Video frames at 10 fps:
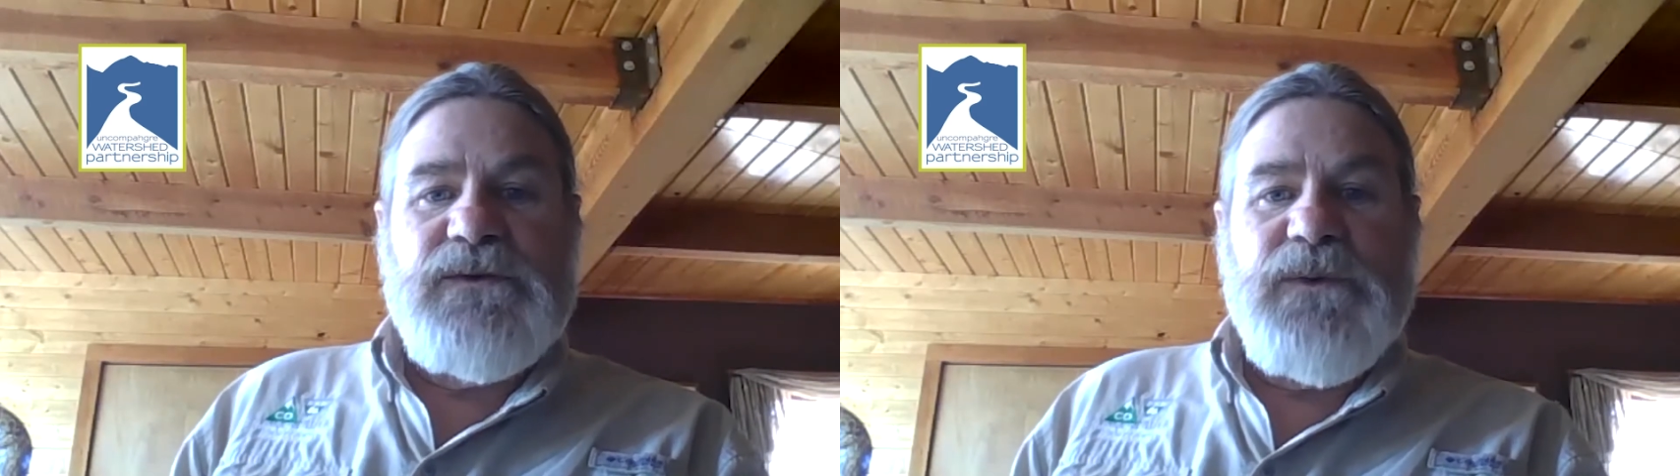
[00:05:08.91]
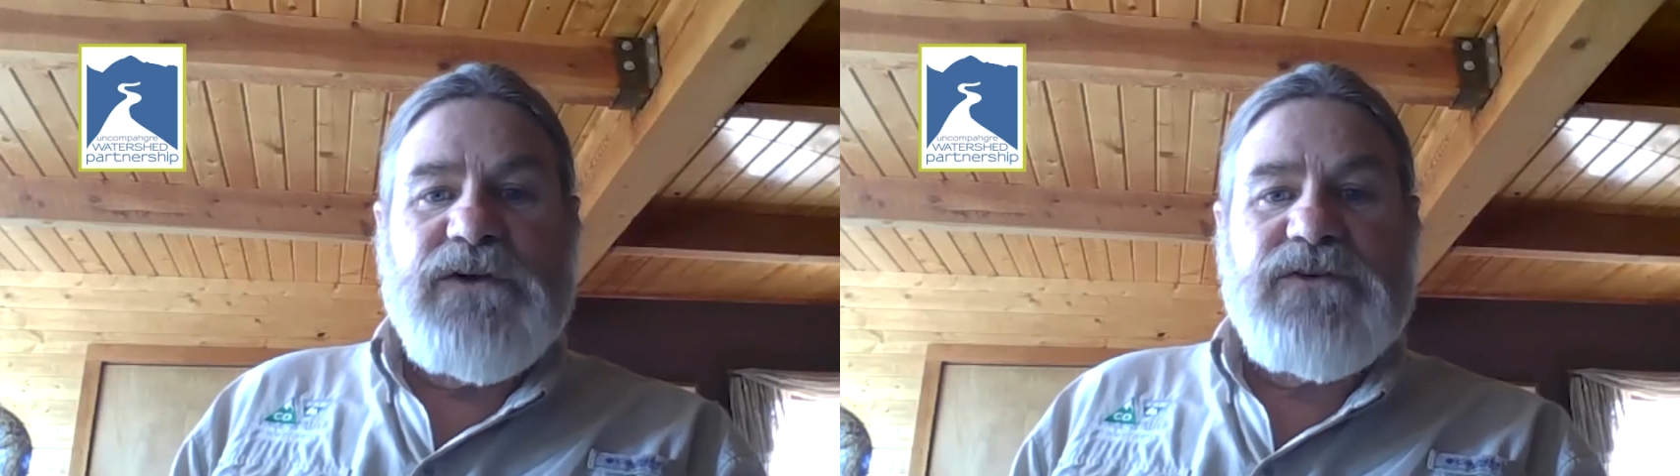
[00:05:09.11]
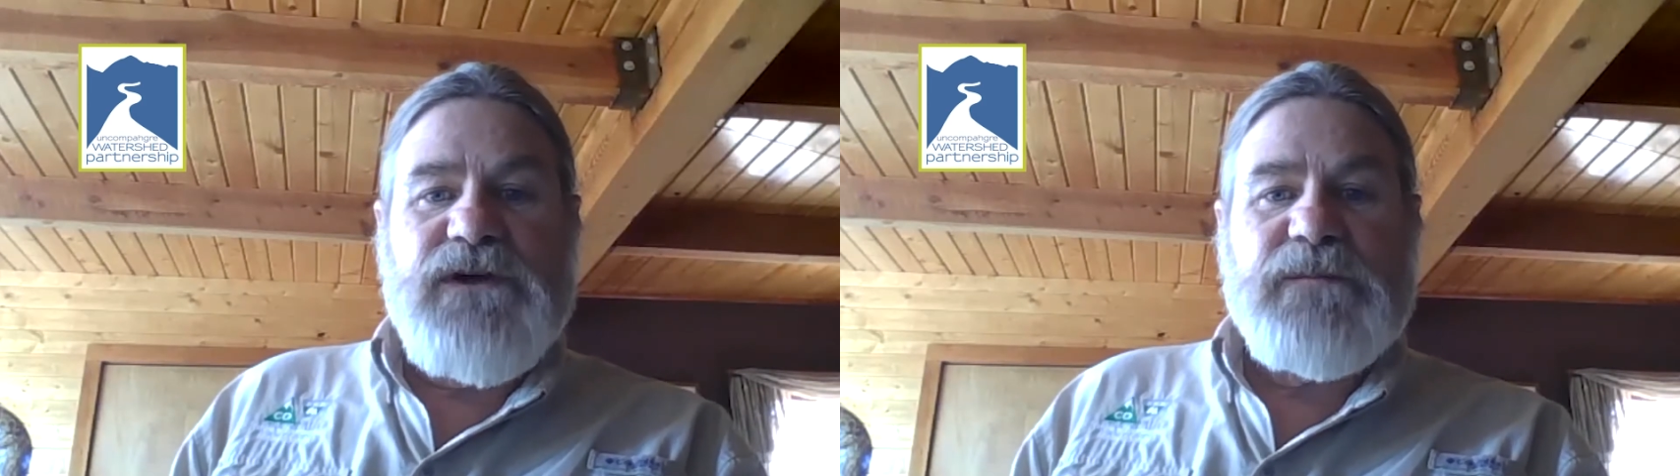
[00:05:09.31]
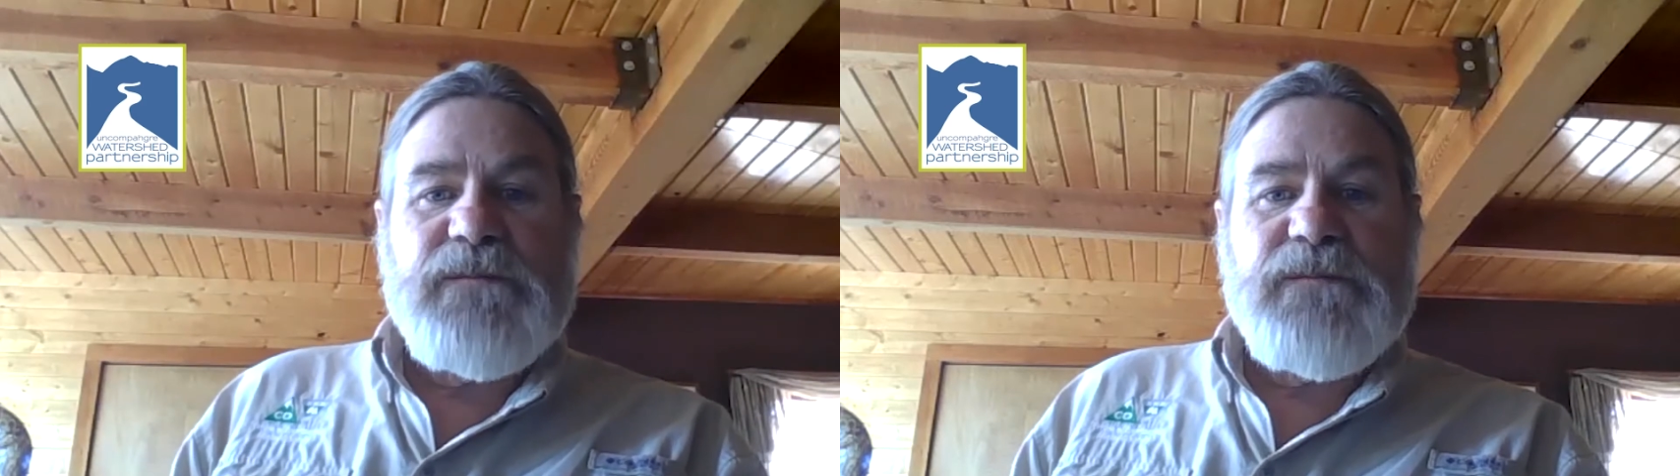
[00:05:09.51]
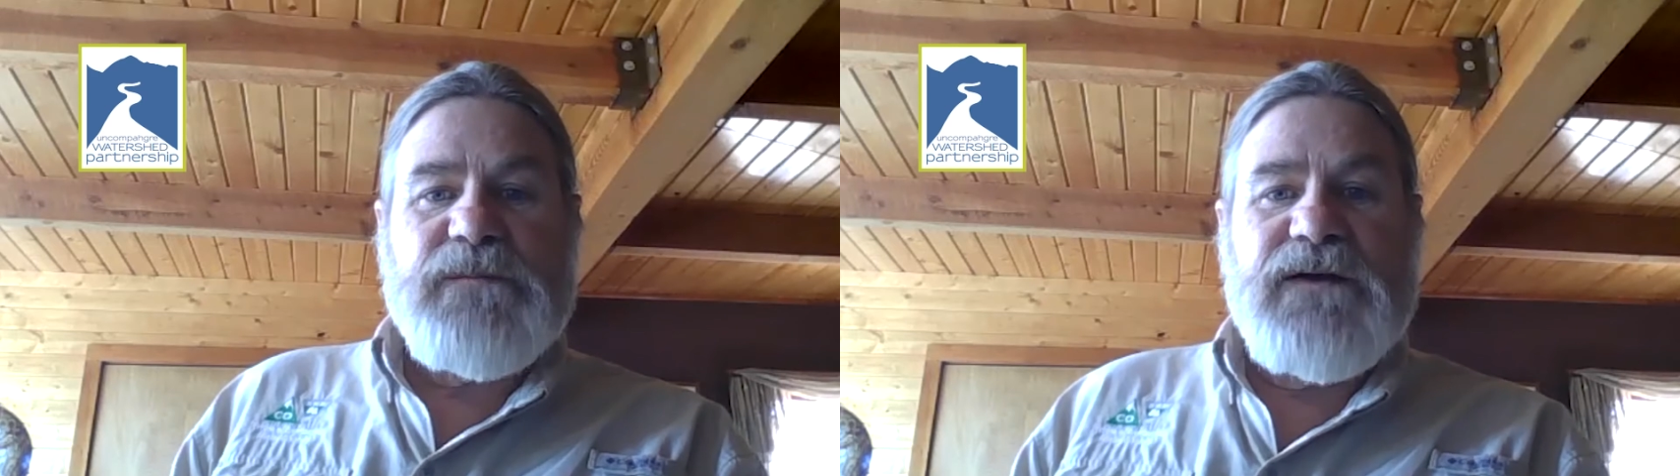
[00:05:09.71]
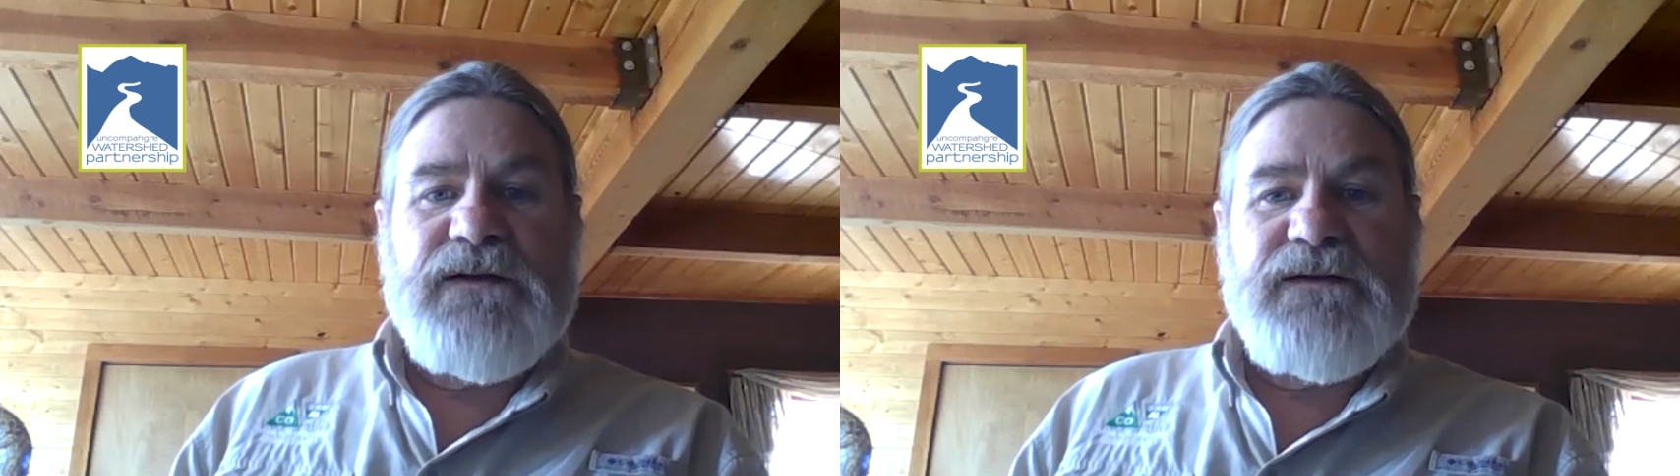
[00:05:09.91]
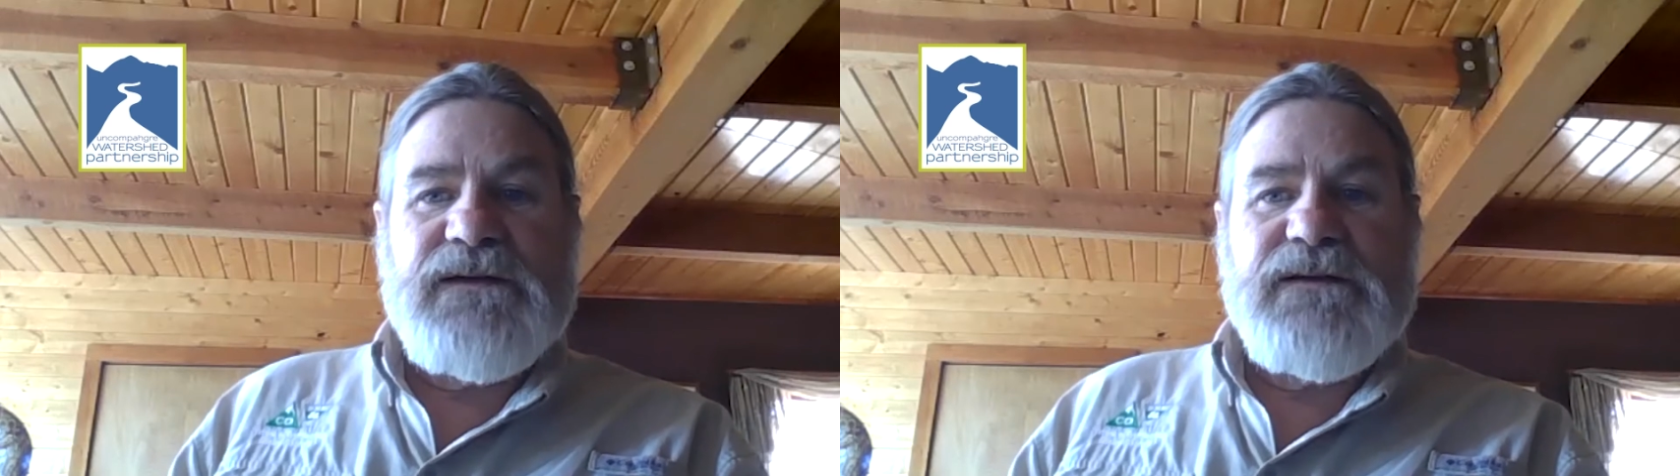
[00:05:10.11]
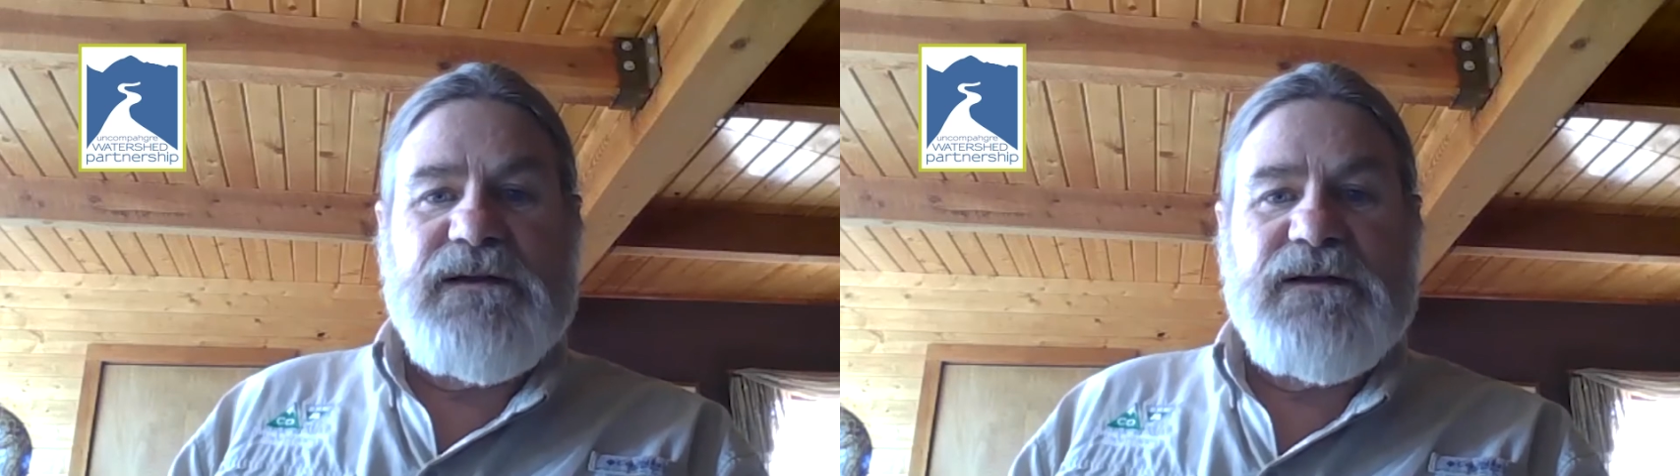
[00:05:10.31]
the waste rock pile, and
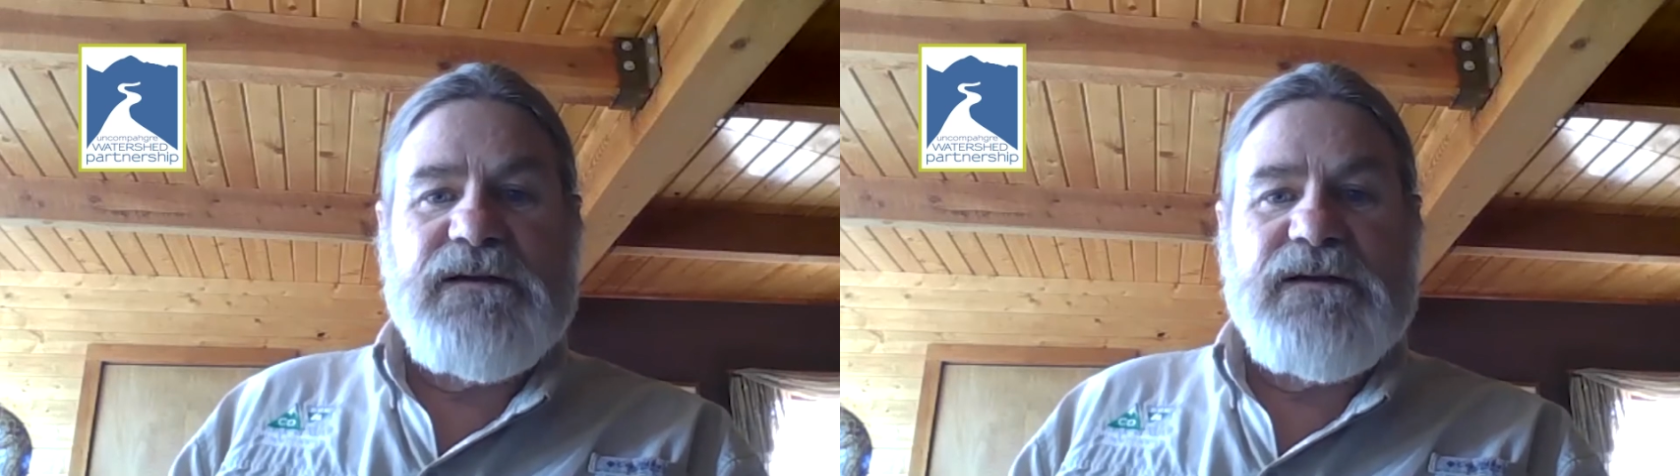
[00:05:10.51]
then